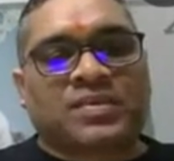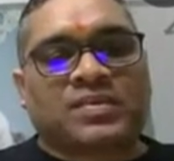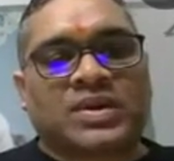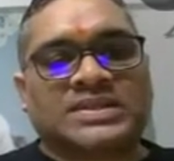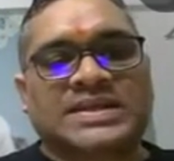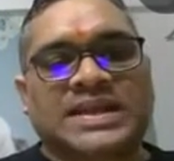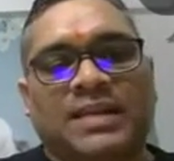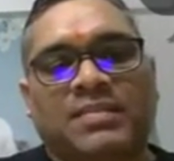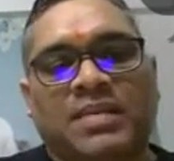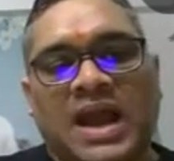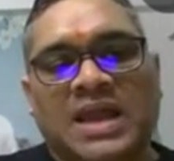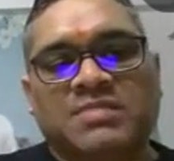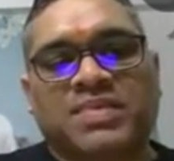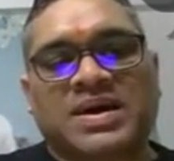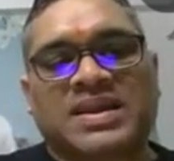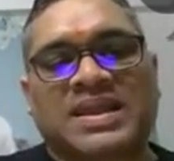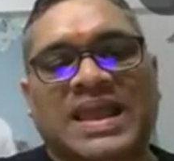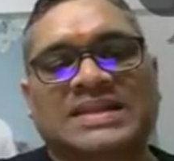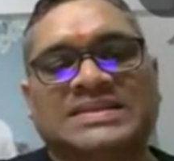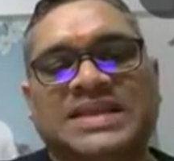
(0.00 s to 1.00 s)
What is CRAB?
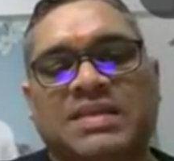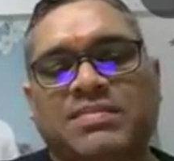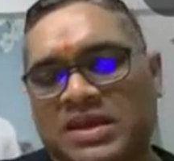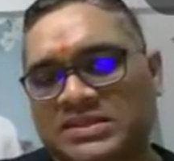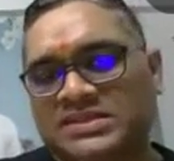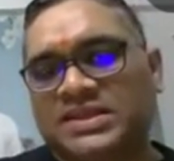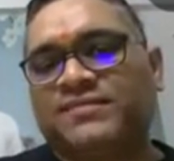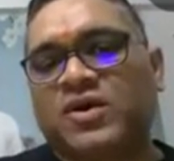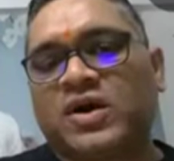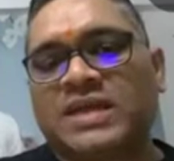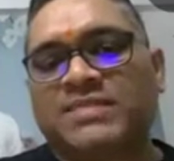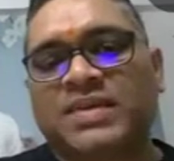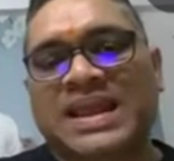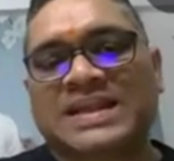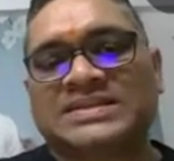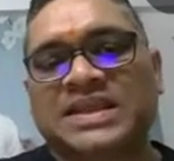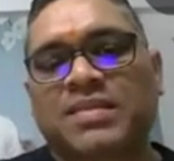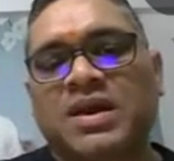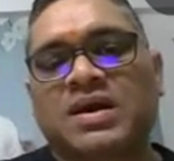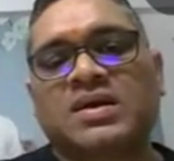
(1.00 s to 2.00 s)
Hypercalcemia. C for
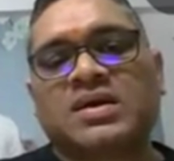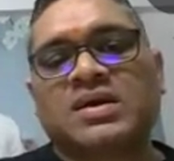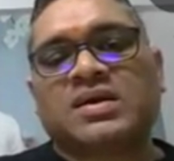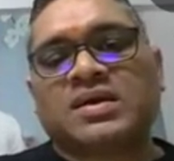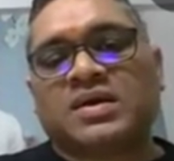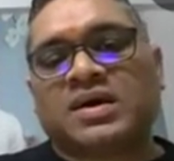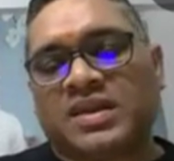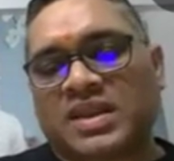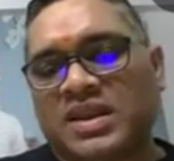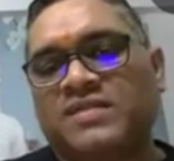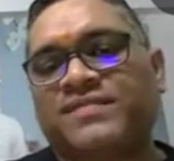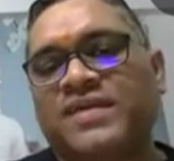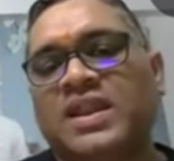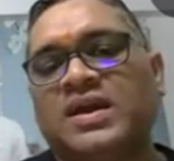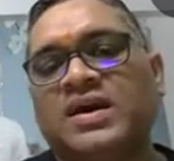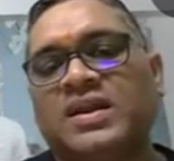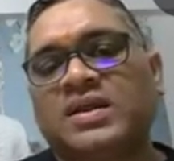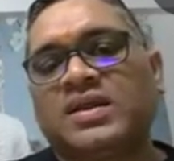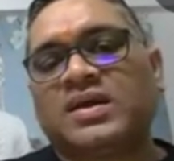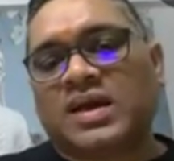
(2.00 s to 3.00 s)
hypercalcemia, renal
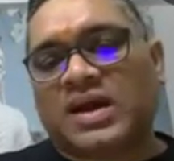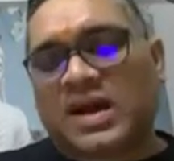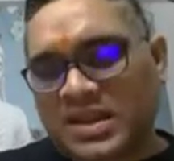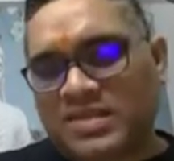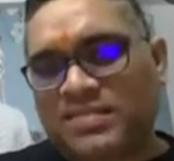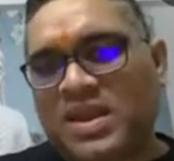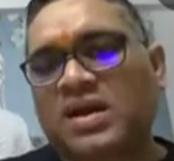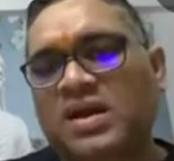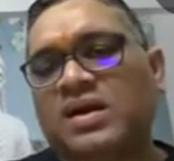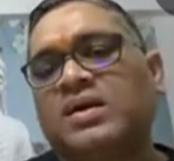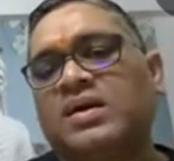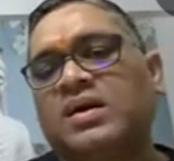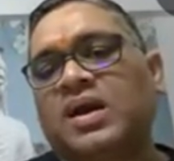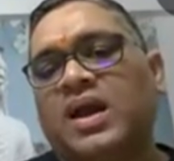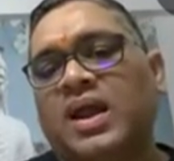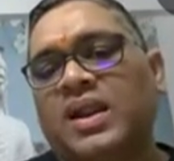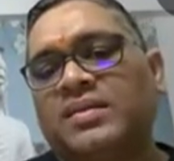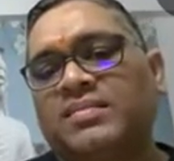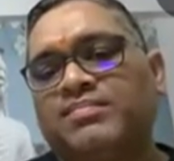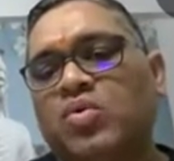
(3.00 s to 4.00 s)
failure, anemia,
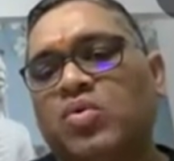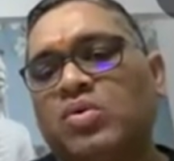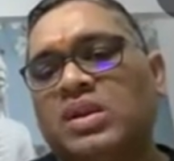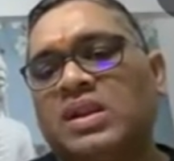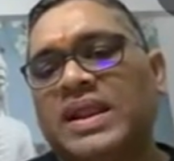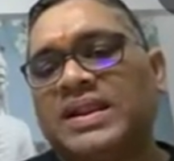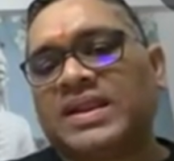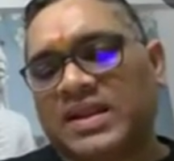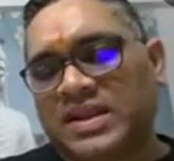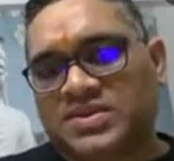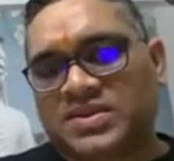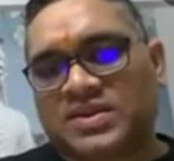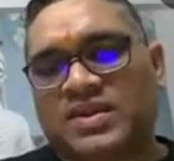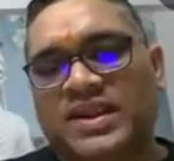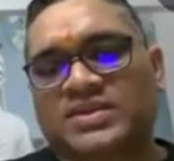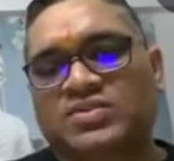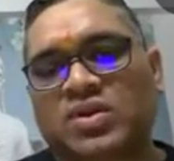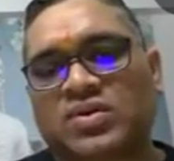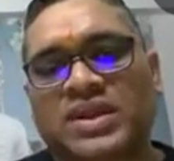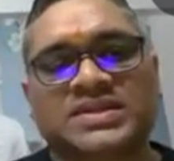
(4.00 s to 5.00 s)
and bone lytic lesion,
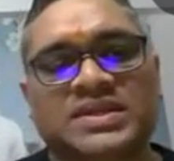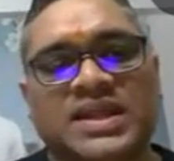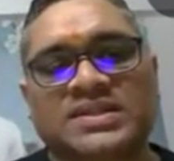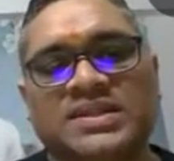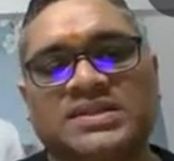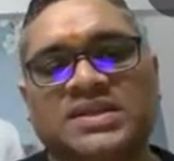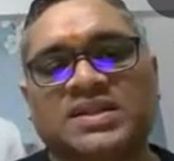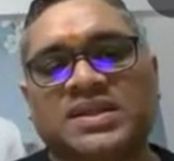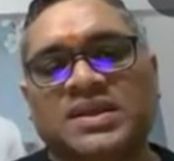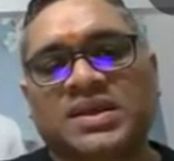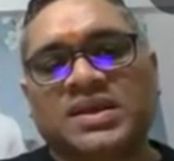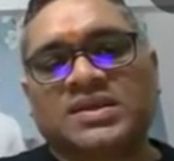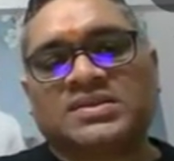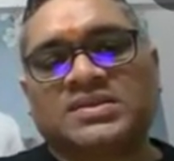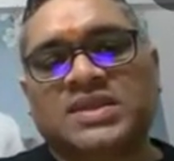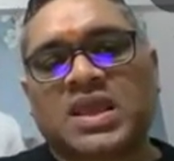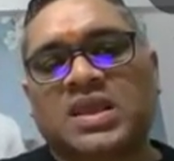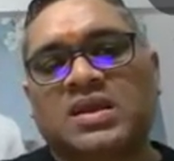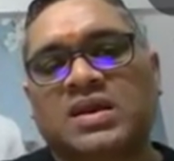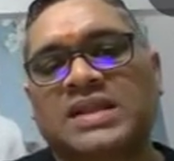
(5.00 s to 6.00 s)
right? So now you can see that these are the
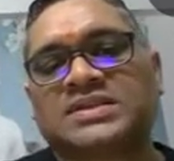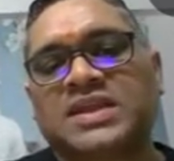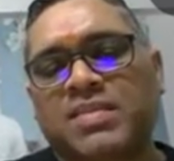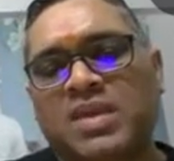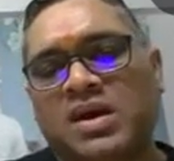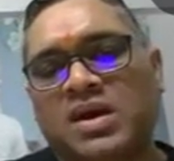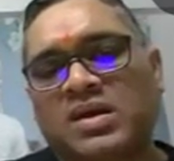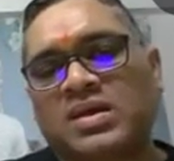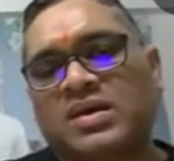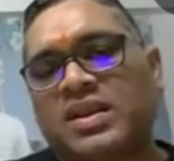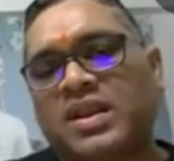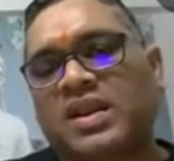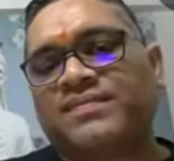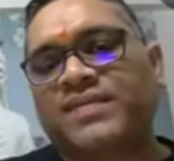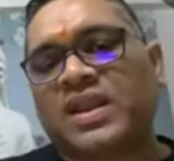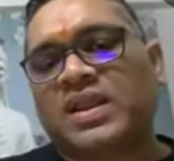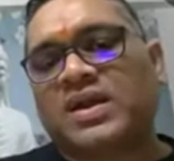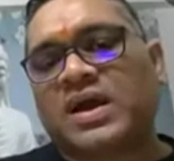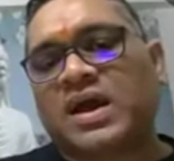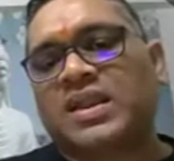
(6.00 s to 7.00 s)
C, calcemia, renal
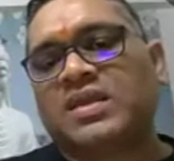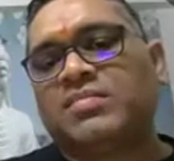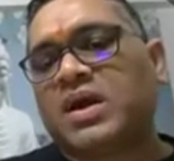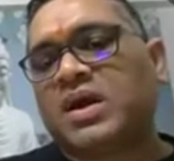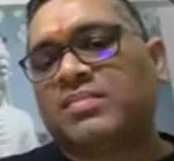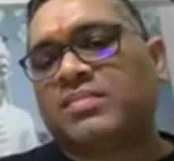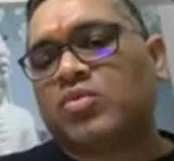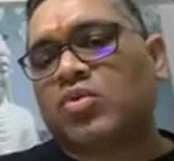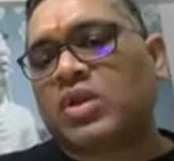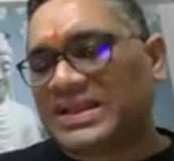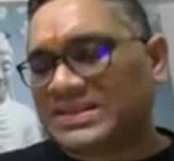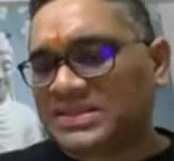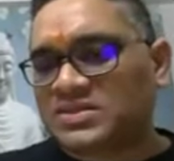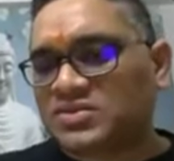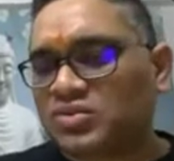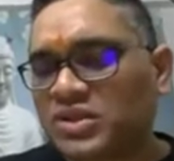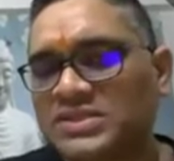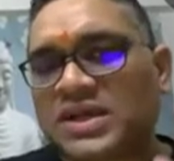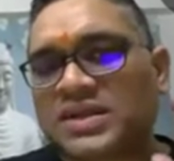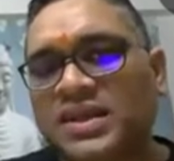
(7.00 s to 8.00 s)
failure, anemia, bone
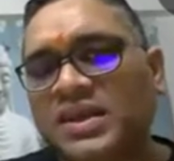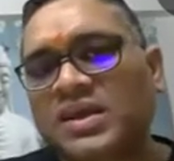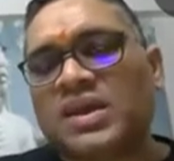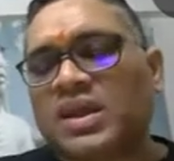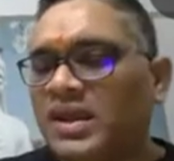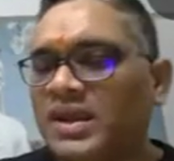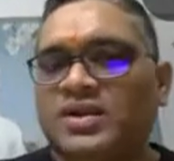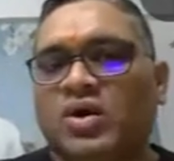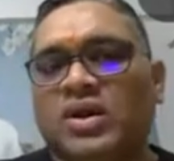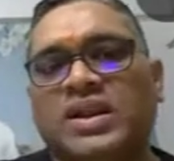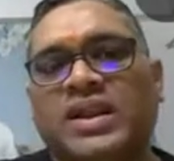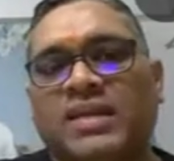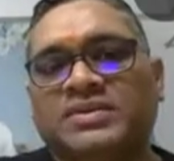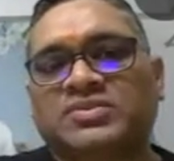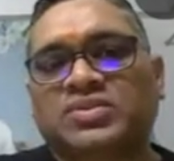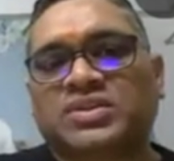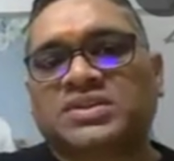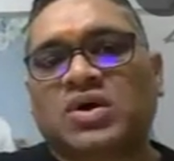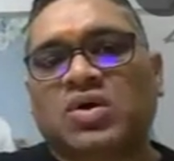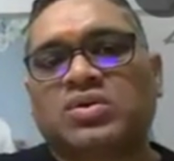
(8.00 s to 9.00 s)
lysis. So these are the end organ
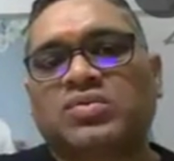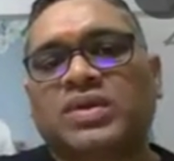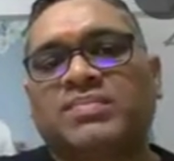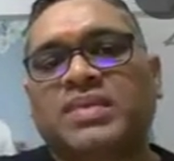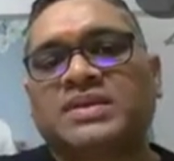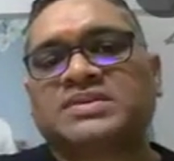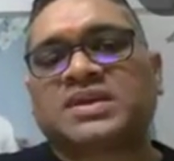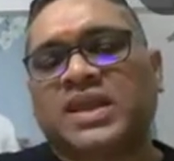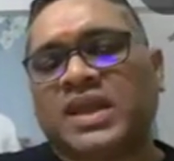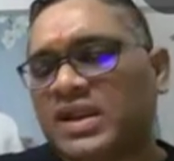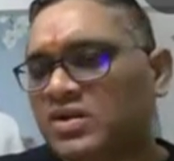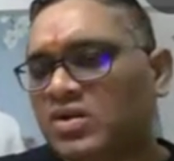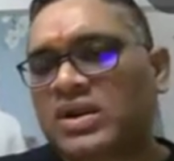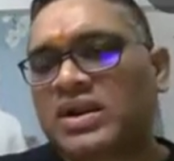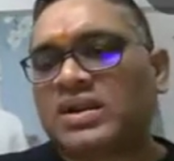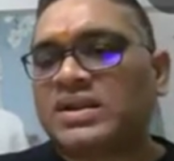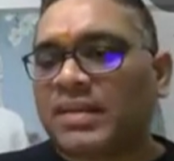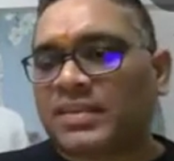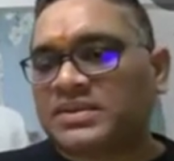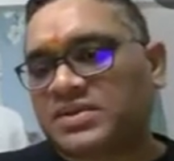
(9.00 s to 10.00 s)
damage. So this is how you will measure the end
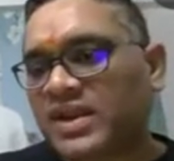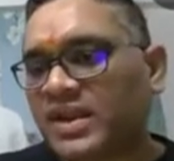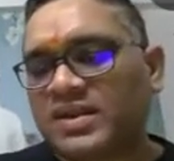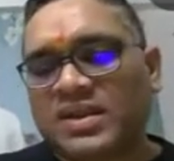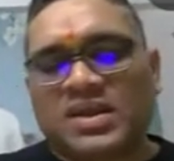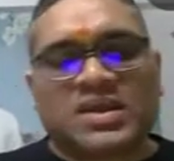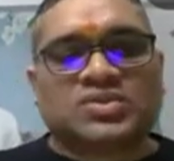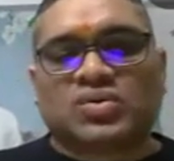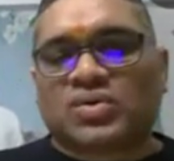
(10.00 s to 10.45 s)
organ damage, right?